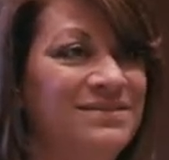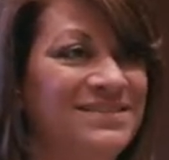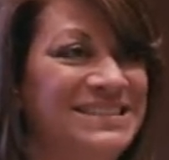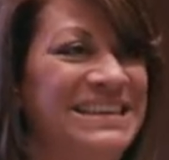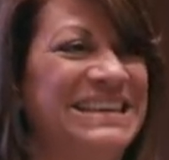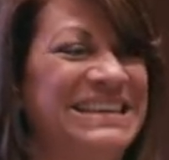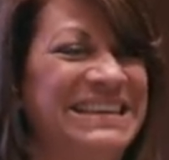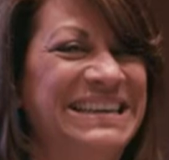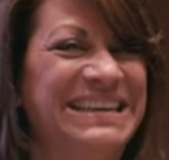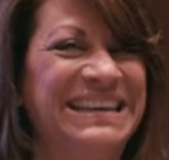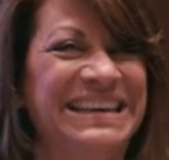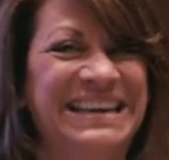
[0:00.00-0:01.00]

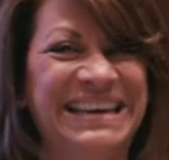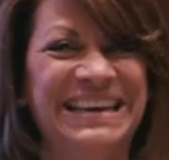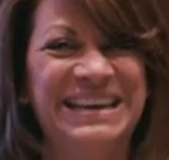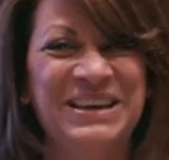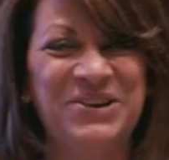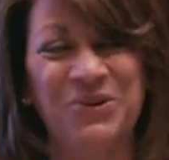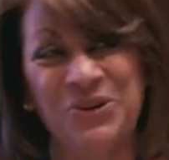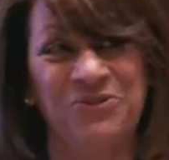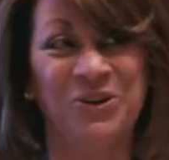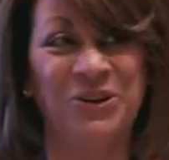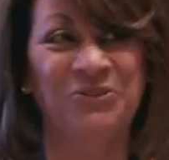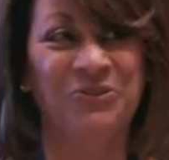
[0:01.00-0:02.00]
who are you
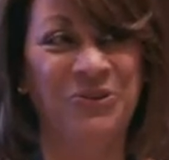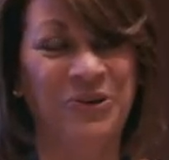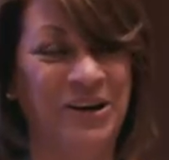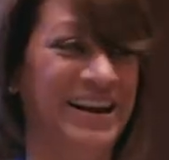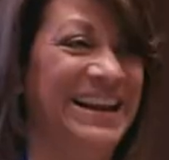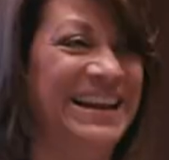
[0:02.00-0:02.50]
voting for?